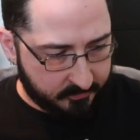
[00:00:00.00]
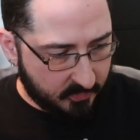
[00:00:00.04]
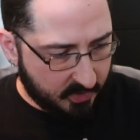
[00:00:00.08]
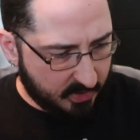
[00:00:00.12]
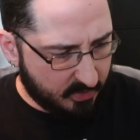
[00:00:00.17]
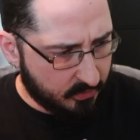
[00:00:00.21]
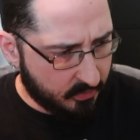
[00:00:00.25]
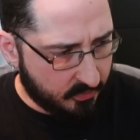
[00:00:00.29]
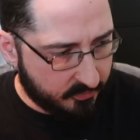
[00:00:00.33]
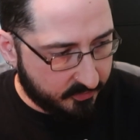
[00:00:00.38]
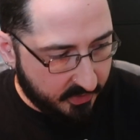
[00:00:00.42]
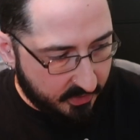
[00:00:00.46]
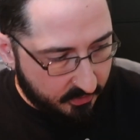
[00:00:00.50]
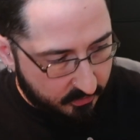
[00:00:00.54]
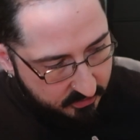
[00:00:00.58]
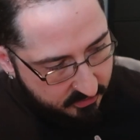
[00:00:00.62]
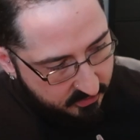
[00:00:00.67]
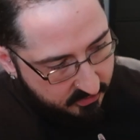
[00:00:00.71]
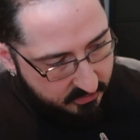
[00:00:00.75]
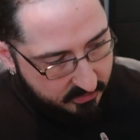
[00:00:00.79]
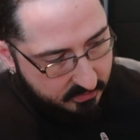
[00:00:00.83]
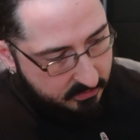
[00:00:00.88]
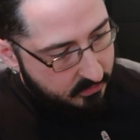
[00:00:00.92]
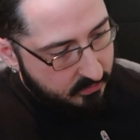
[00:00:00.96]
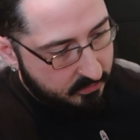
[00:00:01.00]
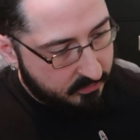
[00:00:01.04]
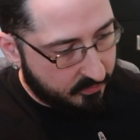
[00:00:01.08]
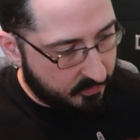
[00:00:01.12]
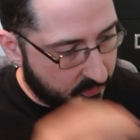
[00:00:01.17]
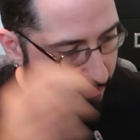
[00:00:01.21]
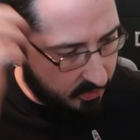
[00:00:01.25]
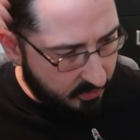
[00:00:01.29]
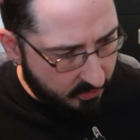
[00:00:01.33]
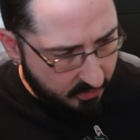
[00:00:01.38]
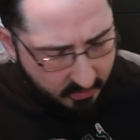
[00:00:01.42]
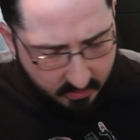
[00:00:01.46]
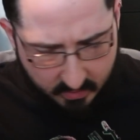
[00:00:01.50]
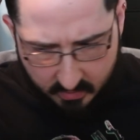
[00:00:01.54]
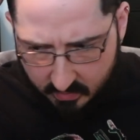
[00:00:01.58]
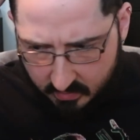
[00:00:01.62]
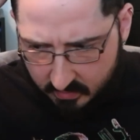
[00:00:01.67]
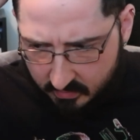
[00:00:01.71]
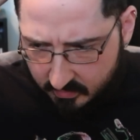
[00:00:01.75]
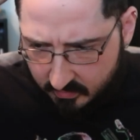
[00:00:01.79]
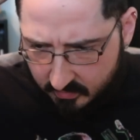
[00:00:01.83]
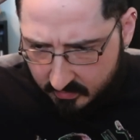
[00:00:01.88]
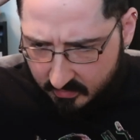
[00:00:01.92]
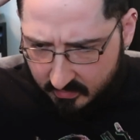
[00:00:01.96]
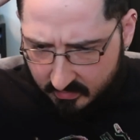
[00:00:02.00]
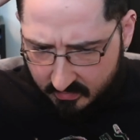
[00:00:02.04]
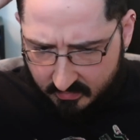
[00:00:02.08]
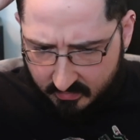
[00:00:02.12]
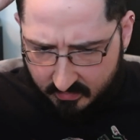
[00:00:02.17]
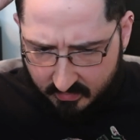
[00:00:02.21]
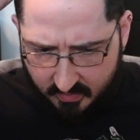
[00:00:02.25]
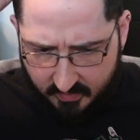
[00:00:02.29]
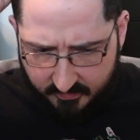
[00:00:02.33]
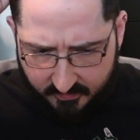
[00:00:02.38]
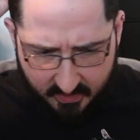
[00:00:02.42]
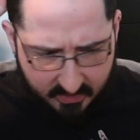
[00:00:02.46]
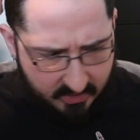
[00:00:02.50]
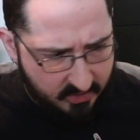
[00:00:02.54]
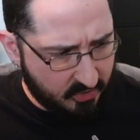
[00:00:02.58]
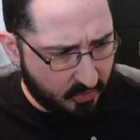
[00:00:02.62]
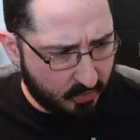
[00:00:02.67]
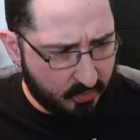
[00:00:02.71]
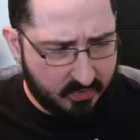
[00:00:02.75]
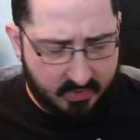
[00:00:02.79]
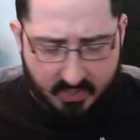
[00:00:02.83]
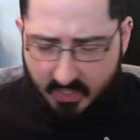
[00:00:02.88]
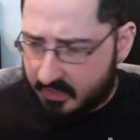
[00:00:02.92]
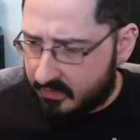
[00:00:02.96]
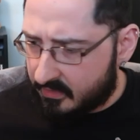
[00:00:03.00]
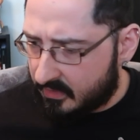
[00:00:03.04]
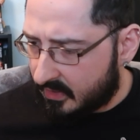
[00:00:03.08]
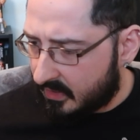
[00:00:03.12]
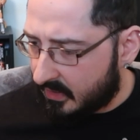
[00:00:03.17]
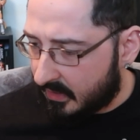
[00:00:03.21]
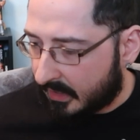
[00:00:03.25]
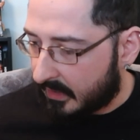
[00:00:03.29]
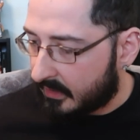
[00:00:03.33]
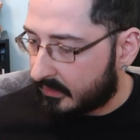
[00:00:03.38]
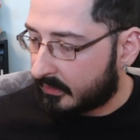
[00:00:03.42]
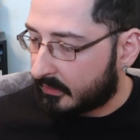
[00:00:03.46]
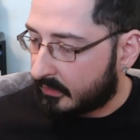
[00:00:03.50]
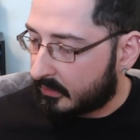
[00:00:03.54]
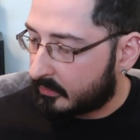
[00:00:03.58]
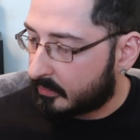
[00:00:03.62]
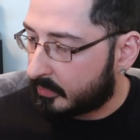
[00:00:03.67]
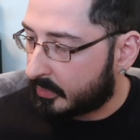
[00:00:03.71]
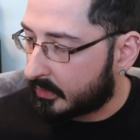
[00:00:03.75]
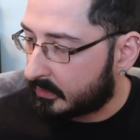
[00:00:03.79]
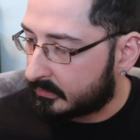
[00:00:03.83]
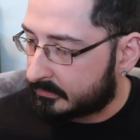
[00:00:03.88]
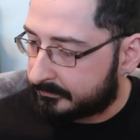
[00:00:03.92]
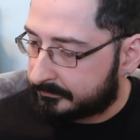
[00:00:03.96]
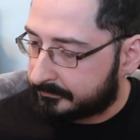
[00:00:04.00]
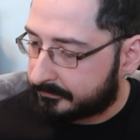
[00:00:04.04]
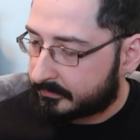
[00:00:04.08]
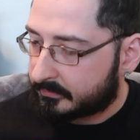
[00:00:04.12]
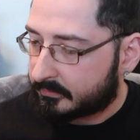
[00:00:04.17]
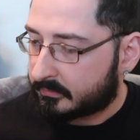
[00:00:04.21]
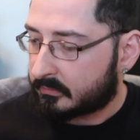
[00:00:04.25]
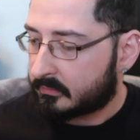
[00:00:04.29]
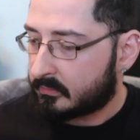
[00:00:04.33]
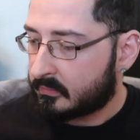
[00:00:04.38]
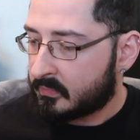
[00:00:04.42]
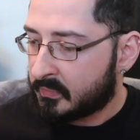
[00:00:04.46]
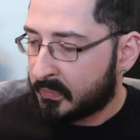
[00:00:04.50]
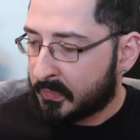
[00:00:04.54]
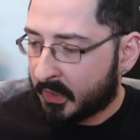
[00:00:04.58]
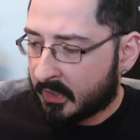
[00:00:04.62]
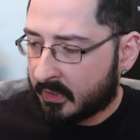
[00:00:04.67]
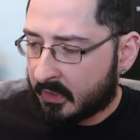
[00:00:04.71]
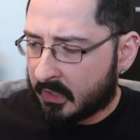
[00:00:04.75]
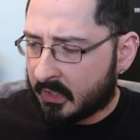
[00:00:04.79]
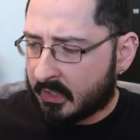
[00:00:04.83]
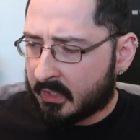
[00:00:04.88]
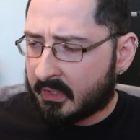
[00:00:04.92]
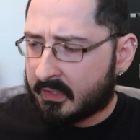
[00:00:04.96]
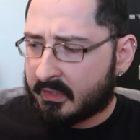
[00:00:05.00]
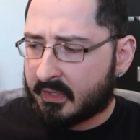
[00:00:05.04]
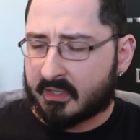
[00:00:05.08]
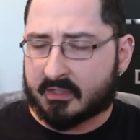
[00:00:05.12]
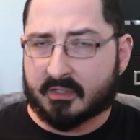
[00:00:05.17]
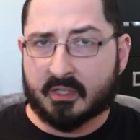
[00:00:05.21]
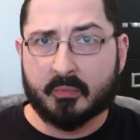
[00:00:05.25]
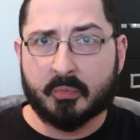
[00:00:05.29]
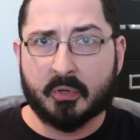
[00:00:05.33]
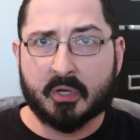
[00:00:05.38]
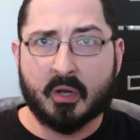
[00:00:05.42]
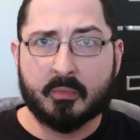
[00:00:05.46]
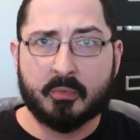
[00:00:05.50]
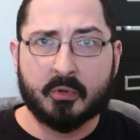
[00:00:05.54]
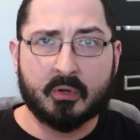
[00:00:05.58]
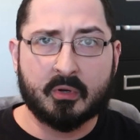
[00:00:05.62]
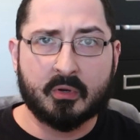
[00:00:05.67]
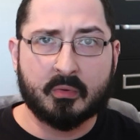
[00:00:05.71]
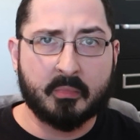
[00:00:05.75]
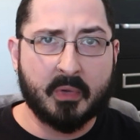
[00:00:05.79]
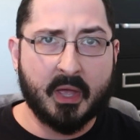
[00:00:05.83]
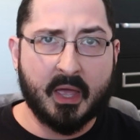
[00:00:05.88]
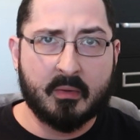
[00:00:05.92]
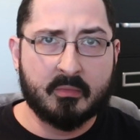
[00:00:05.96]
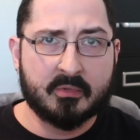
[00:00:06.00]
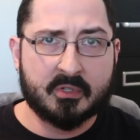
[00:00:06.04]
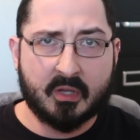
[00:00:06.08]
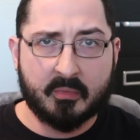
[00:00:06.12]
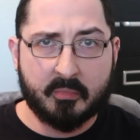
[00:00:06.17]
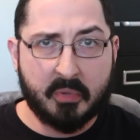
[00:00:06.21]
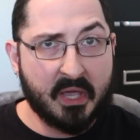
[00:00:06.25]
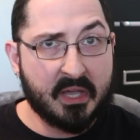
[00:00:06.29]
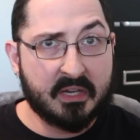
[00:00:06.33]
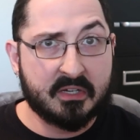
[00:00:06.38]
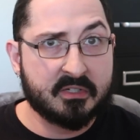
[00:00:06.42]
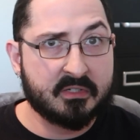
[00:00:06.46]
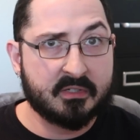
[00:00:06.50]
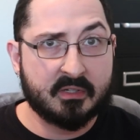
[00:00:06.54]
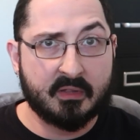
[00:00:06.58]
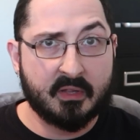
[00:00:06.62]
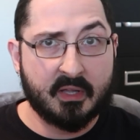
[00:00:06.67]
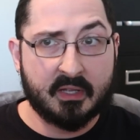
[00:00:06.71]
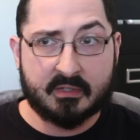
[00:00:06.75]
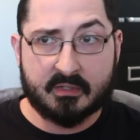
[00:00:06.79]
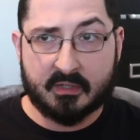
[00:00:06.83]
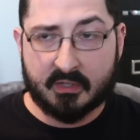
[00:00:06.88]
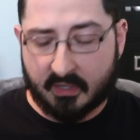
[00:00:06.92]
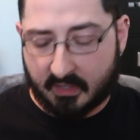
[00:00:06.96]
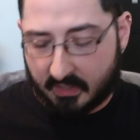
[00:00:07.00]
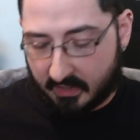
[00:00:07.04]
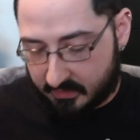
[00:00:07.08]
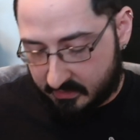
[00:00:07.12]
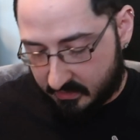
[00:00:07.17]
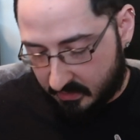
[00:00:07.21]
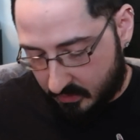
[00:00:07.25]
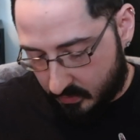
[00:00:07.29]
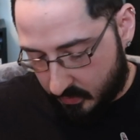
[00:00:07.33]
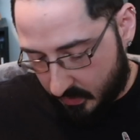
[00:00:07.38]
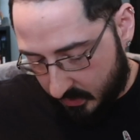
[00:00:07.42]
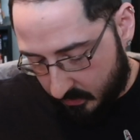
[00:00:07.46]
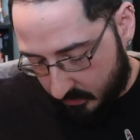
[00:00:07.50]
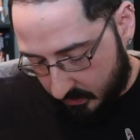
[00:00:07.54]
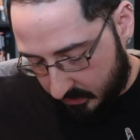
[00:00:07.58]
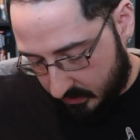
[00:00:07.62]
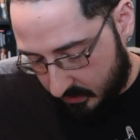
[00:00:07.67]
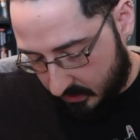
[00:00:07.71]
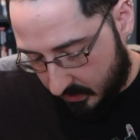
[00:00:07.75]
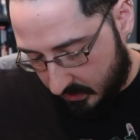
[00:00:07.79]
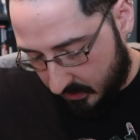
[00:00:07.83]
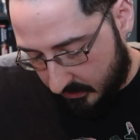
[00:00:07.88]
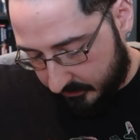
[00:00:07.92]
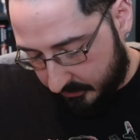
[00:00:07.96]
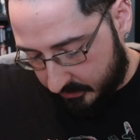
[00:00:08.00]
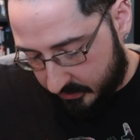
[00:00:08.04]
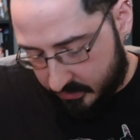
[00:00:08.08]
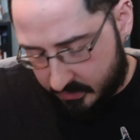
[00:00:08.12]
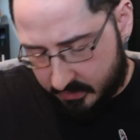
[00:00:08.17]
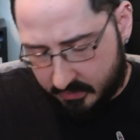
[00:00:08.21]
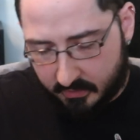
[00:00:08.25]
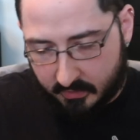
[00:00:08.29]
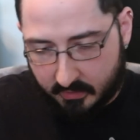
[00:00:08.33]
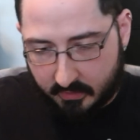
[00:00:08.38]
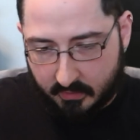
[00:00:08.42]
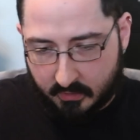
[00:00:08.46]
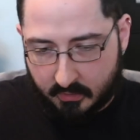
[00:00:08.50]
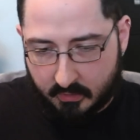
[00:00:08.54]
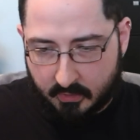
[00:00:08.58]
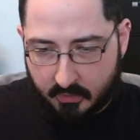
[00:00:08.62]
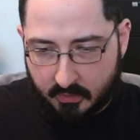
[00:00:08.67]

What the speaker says: I don't know if that was done, if I chose that or not. I don't know, but next up, a couple of Amazon packages, and that's it, guys. A quick one today for sure.